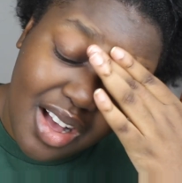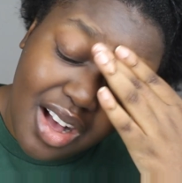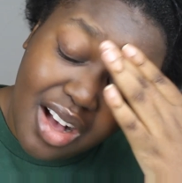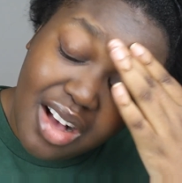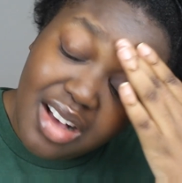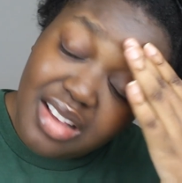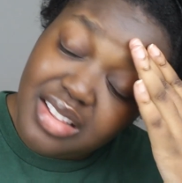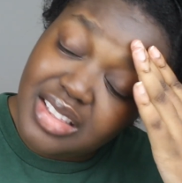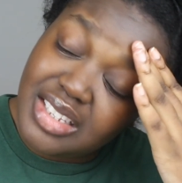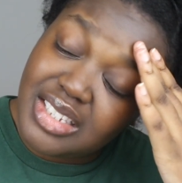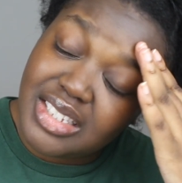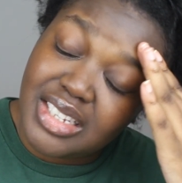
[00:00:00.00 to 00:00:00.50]

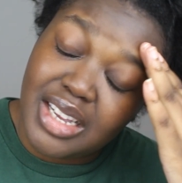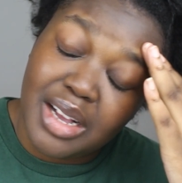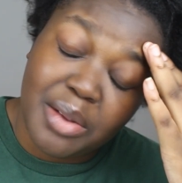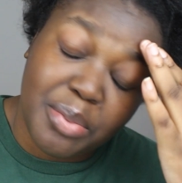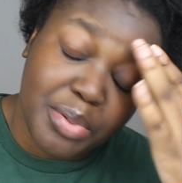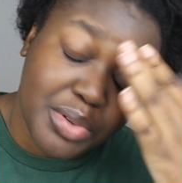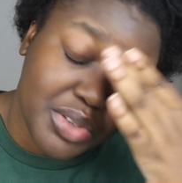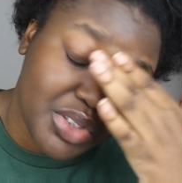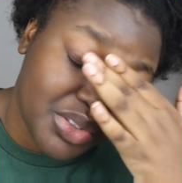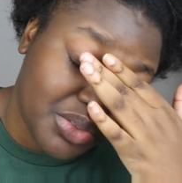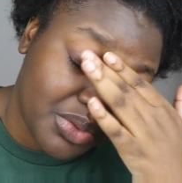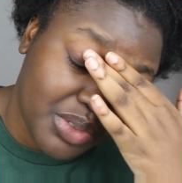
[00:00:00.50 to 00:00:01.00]
All these
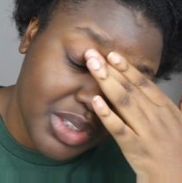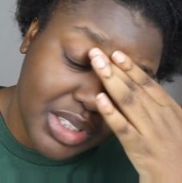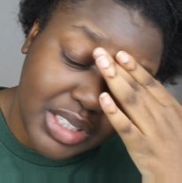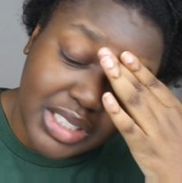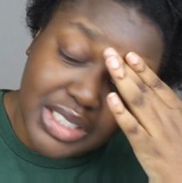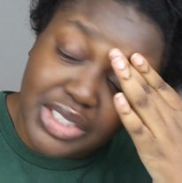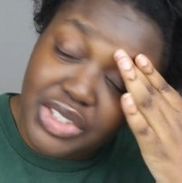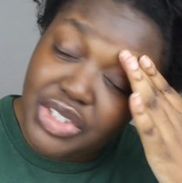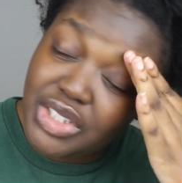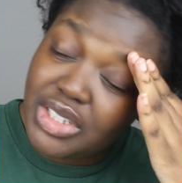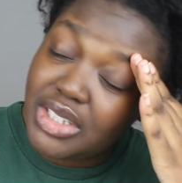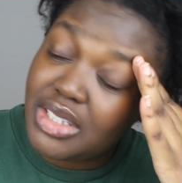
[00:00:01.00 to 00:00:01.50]
couples are really
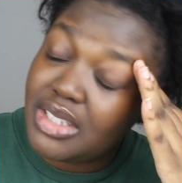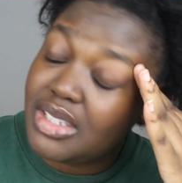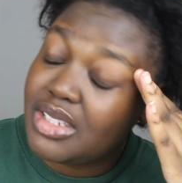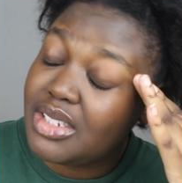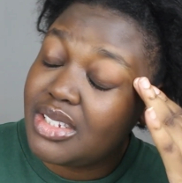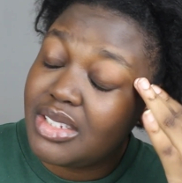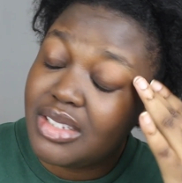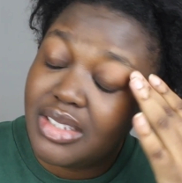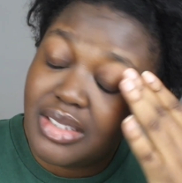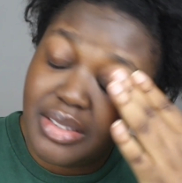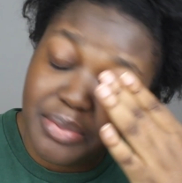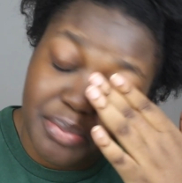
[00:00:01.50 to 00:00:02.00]

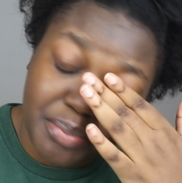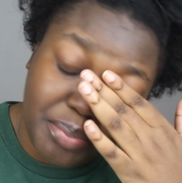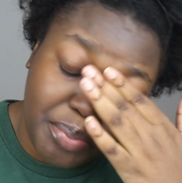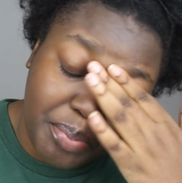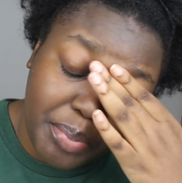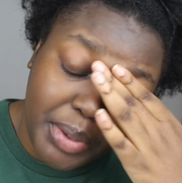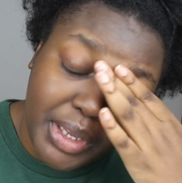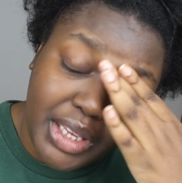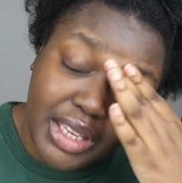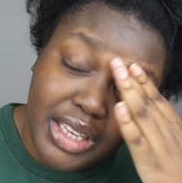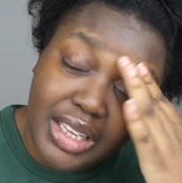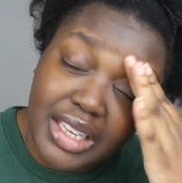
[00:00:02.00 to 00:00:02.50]
just
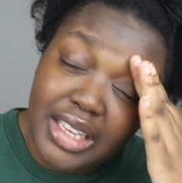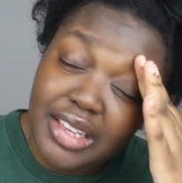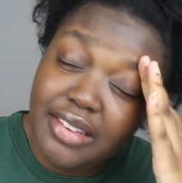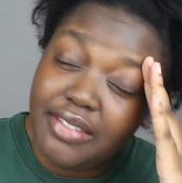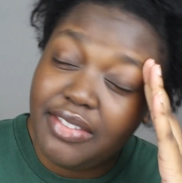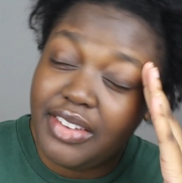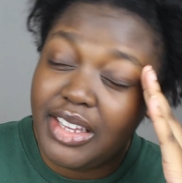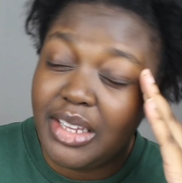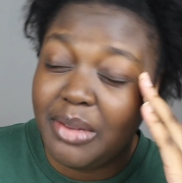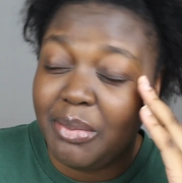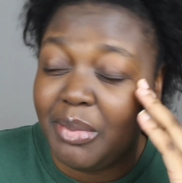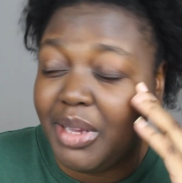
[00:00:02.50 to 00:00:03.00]

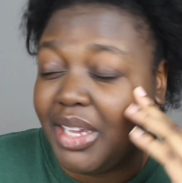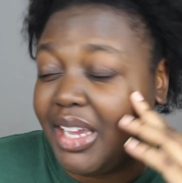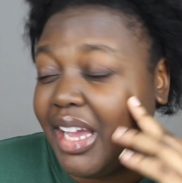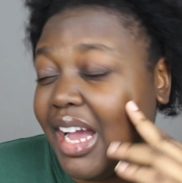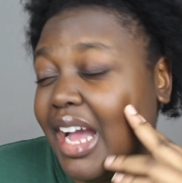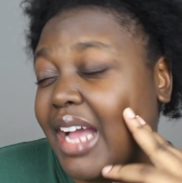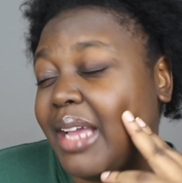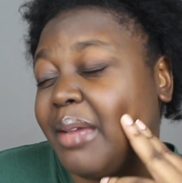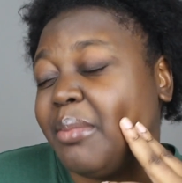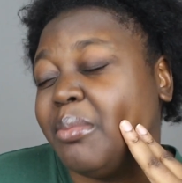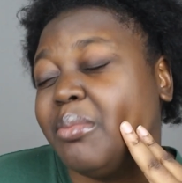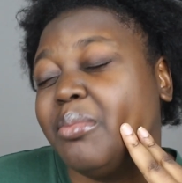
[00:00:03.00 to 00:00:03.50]
peeving me.
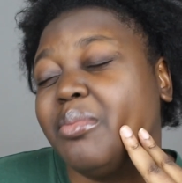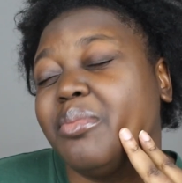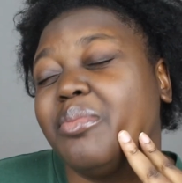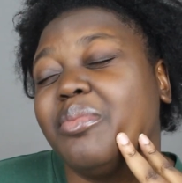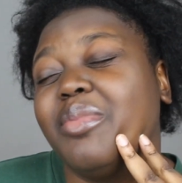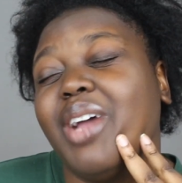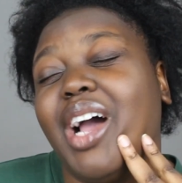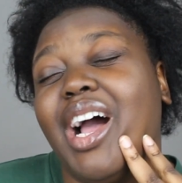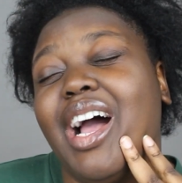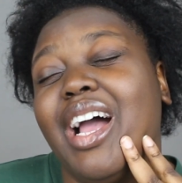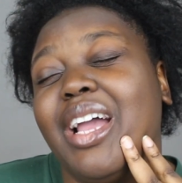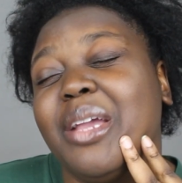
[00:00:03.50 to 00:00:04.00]

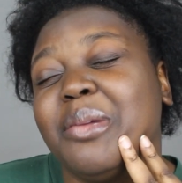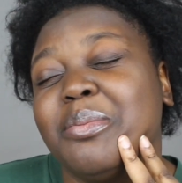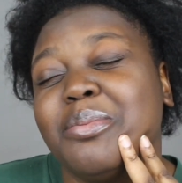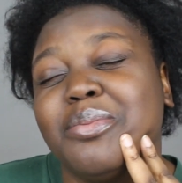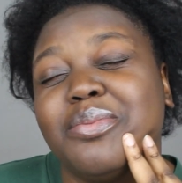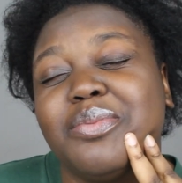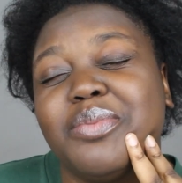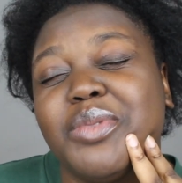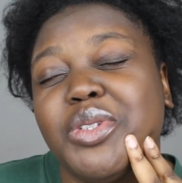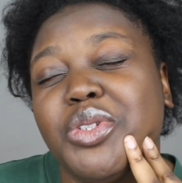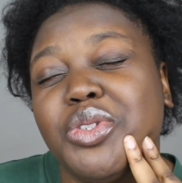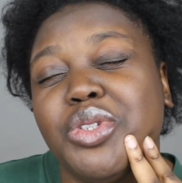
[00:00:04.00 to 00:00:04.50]

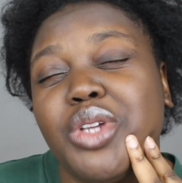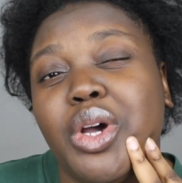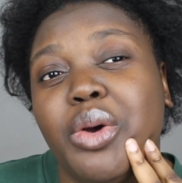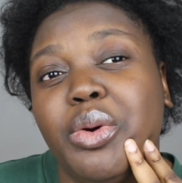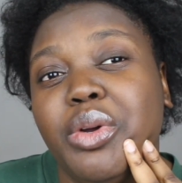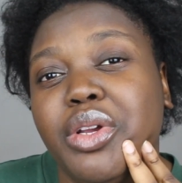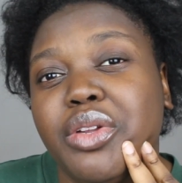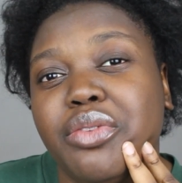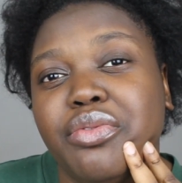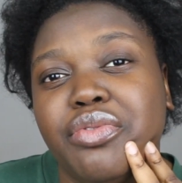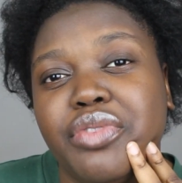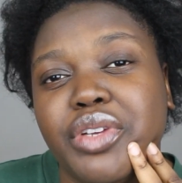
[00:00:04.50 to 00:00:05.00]
I'm so
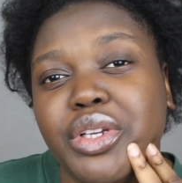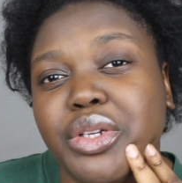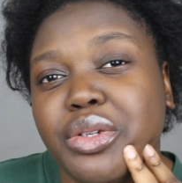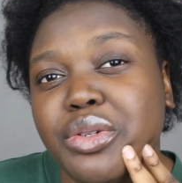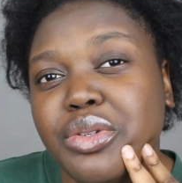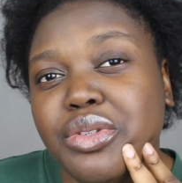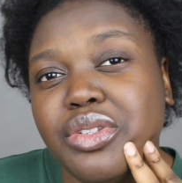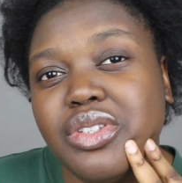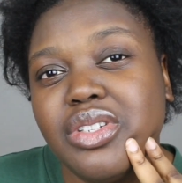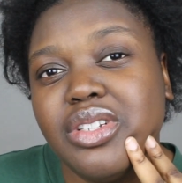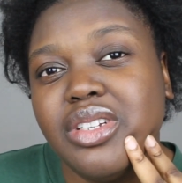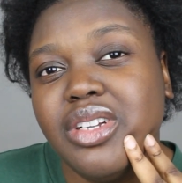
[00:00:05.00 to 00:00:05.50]

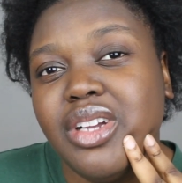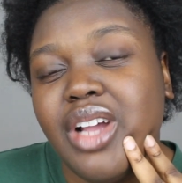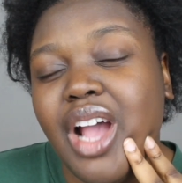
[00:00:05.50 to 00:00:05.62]
confused.